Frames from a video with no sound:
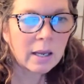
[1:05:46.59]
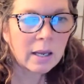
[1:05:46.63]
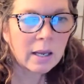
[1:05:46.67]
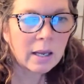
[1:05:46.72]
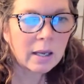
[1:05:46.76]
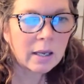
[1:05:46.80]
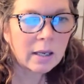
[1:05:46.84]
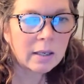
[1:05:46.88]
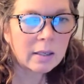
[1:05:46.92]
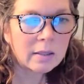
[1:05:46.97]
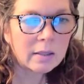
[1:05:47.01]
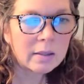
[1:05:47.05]

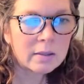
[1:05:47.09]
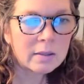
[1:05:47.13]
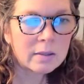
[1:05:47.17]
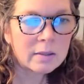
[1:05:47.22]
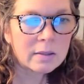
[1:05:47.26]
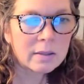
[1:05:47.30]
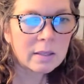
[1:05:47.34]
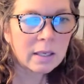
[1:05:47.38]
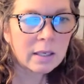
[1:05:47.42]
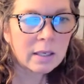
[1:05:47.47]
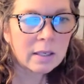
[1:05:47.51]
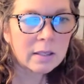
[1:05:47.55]

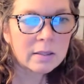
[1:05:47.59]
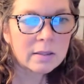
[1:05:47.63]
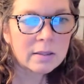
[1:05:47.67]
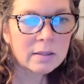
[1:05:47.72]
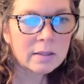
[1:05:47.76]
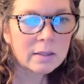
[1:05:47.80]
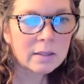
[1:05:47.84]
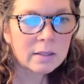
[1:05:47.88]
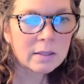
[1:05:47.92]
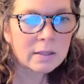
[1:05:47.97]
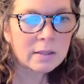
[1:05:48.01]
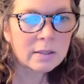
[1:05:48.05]
And that
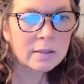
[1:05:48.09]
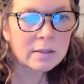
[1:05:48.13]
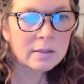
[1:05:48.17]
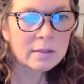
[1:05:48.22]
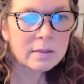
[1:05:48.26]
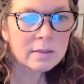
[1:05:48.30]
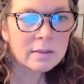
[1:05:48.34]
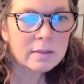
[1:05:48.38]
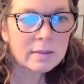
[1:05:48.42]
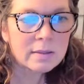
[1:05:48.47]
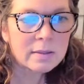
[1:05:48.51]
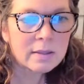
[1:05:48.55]

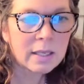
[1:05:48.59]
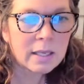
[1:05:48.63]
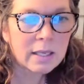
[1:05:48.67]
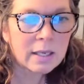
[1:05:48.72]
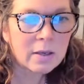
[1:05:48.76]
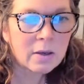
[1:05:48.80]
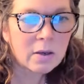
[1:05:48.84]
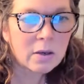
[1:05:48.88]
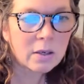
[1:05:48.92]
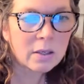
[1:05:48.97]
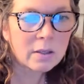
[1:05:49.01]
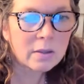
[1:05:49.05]
is,
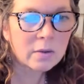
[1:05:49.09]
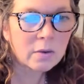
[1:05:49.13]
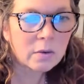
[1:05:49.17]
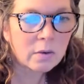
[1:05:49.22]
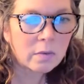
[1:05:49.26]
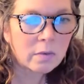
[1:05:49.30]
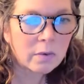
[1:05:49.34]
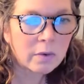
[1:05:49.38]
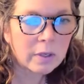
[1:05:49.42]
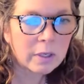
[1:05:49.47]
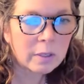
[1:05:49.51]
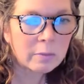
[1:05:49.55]
thank God,
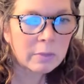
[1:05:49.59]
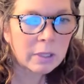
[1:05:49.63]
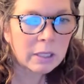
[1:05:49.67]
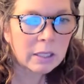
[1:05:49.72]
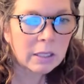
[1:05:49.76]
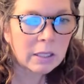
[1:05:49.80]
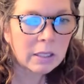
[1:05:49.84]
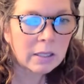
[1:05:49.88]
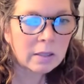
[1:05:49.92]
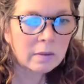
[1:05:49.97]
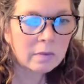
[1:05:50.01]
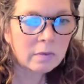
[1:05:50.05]
over in my
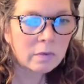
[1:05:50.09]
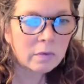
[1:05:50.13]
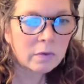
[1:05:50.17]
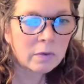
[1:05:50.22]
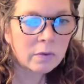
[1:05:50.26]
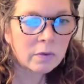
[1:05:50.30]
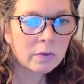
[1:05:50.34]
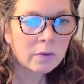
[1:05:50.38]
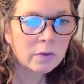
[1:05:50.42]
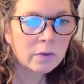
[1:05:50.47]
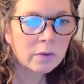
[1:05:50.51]
life.